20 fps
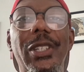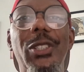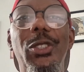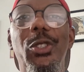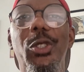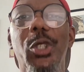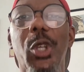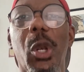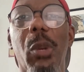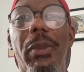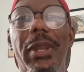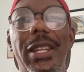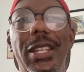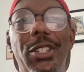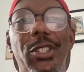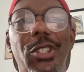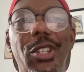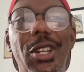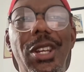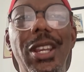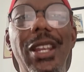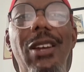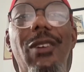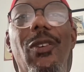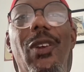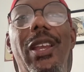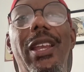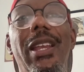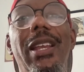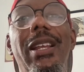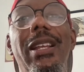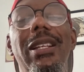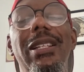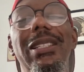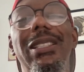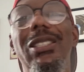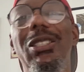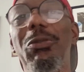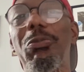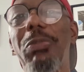German engineering,
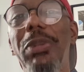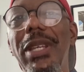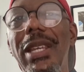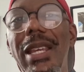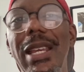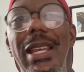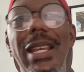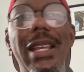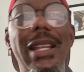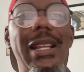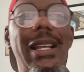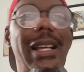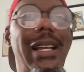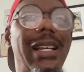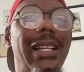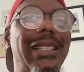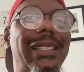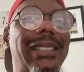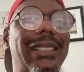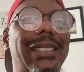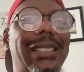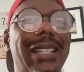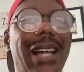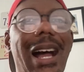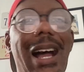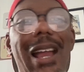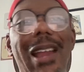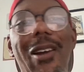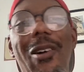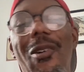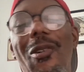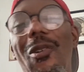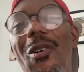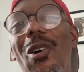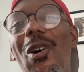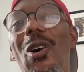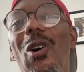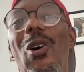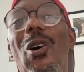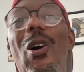speed,
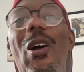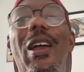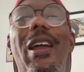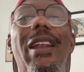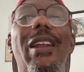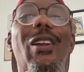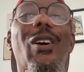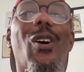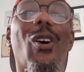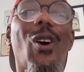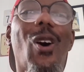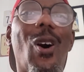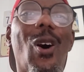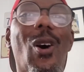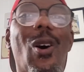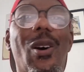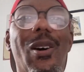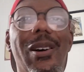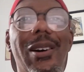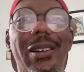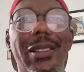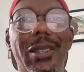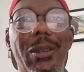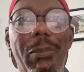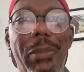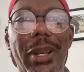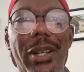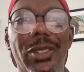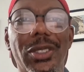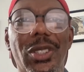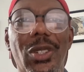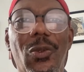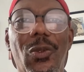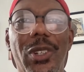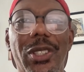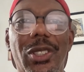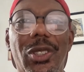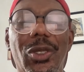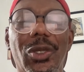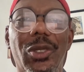style, and all of the bells and
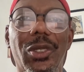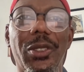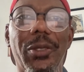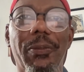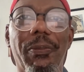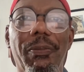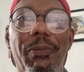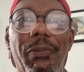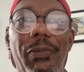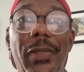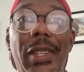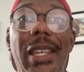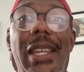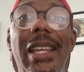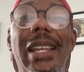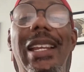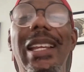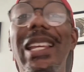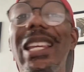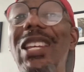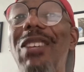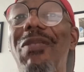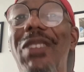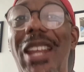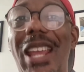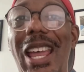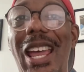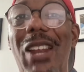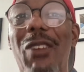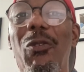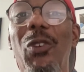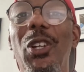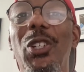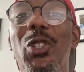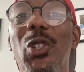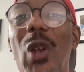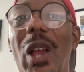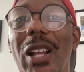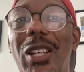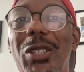whistles. It even had a
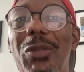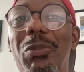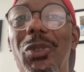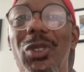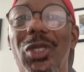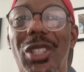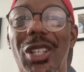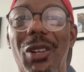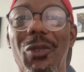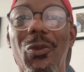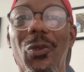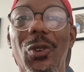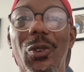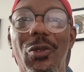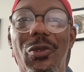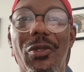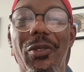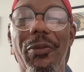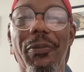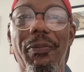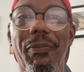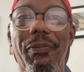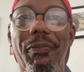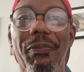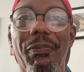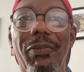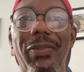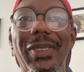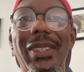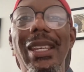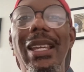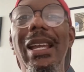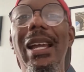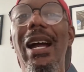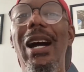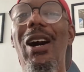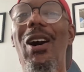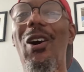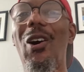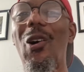retractable sunroof
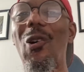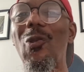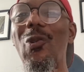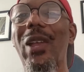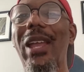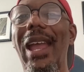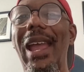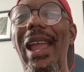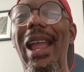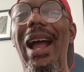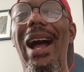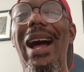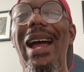okay,